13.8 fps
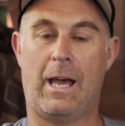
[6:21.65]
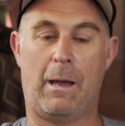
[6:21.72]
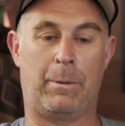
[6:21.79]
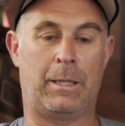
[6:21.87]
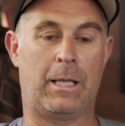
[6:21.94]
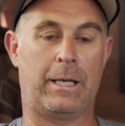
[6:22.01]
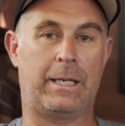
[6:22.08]

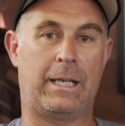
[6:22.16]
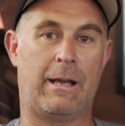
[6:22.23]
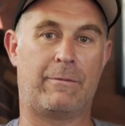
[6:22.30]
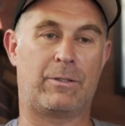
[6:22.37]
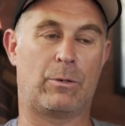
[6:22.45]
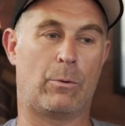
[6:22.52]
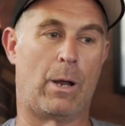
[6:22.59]
I've been lucky
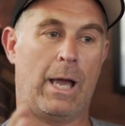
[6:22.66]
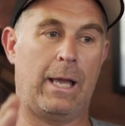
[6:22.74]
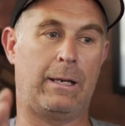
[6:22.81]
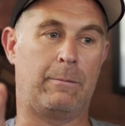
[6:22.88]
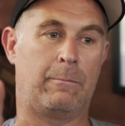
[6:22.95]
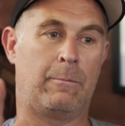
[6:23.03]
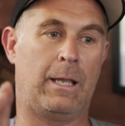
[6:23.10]
enough to
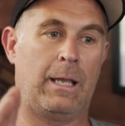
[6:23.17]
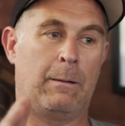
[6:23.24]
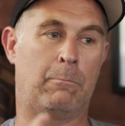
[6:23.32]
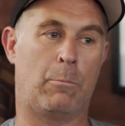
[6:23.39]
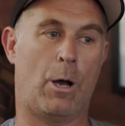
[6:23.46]
ride in